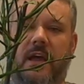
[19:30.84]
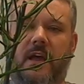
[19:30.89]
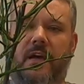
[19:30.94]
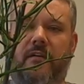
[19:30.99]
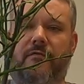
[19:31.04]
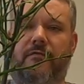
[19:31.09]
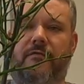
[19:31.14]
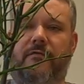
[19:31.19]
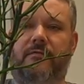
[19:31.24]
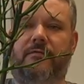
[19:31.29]

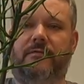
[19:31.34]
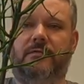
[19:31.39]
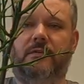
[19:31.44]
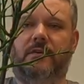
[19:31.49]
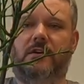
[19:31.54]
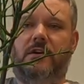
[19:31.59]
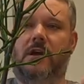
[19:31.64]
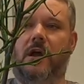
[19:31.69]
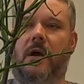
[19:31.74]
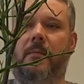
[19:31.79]
have
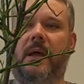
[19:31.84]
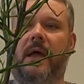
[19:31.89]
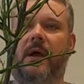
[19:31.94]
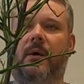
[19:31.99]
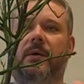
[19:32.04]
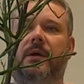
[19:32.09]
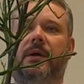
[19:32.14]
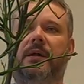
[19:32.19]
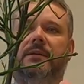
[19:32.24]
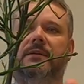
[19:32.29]
come
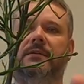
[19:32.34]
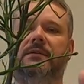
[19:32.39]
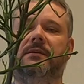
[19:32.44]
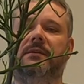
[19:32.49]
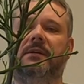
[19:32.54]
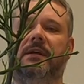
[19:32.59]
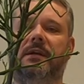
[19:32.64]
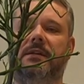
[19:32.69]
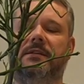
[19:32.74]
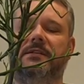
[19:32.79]
out
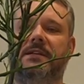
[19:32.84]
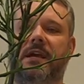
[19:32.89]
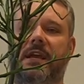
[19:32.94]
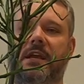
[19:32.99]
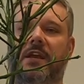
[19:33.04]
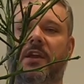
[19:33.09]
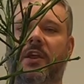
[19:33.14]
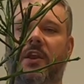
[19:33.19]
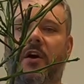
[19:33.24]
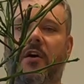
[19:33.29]
and and
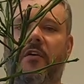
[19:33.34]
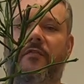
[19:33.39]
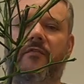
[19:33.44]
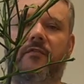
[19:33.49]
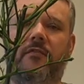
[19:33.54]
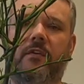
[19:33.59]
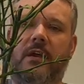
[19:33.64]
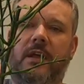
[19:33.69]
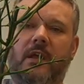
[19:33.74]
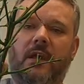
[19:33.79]
taken
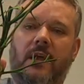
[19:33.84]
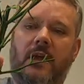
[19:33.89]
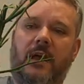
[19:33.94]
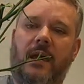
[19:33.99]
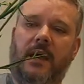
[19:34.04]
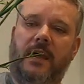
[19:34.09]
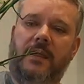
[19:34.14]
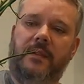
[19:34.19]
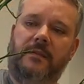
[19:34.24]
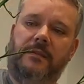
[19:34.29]
off,
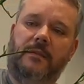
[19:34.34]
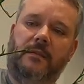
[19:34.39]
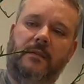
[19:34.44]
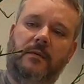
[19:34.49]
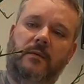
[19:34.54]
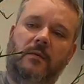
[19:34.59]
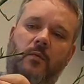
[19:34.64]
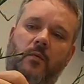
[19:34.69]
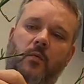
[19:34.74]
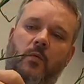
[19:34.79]
and
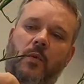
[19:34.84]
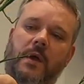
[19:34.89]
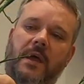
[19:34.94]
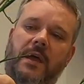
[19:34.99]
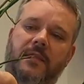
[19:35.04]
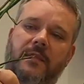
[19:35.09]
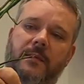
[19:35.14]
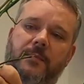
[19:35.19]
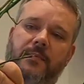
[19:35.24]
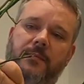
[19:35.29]

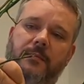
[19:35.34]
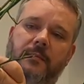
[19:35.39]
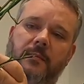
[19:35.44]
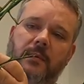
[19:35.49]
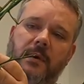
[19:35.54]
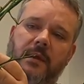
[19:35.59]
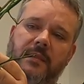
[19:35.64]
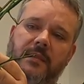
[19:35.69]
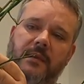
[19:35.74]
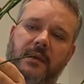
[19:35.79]
where the
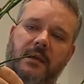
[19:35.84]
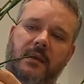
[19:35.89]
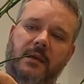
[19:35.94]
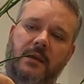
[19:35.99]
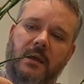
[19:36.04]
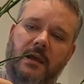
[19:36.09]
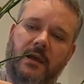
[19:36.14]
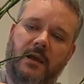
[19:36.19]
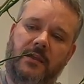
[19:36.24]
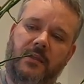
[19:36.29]
where
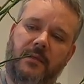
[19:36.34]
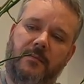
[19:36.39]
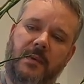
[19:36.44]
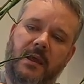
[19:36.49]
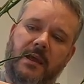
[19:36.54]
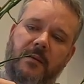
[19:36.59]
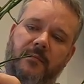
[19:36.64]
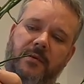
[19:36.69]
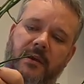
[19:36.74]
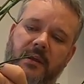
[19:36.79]
the uh, the
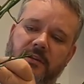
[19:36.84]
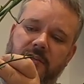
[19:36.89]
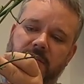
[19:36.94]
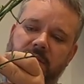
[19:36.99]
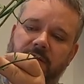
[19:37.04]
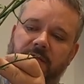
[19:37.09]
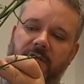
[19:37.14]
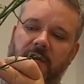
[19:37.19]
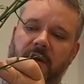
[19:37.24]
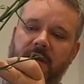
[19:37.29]
main branch
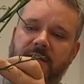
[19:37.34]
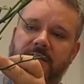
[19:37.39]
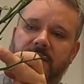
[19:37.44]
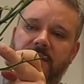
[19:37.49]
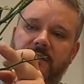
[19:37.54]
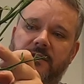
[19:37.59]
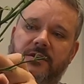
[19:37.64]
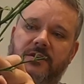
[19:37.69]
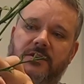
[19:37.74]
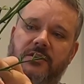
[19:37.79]
divides
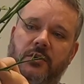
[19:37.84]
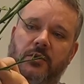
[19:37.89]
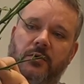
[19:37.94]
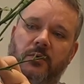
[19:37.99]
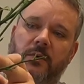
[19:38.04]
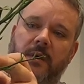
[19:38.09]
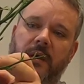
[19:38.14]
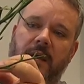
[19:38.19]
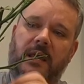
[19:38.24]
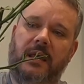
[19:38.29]
into
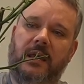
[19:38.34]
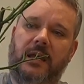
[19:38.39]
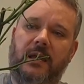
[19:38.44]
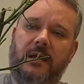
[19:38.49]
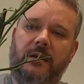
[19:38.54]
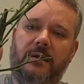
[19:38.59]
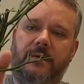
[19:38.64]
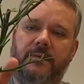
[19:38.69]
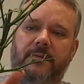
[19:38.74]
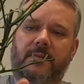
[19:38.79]
two
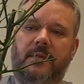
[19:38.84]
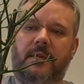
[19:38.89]
here,